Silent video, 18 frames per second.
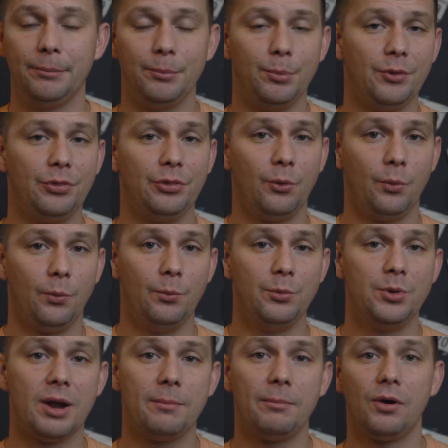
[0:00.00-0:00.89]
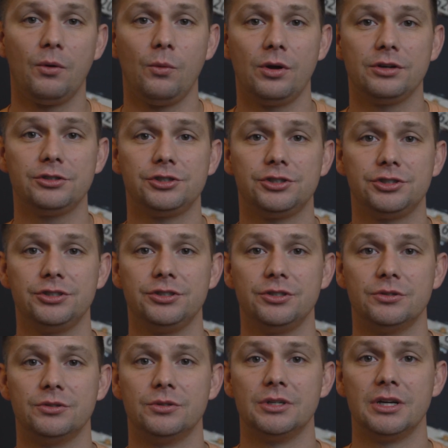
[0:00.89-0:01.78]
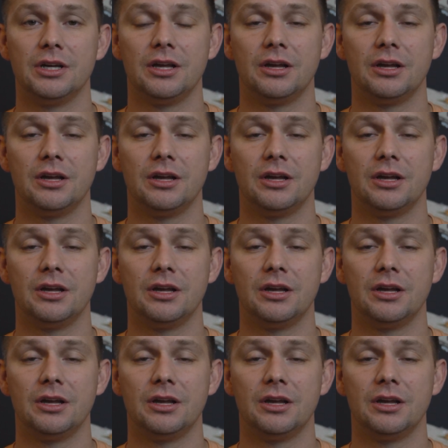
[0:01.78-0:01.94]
But the number one shoe,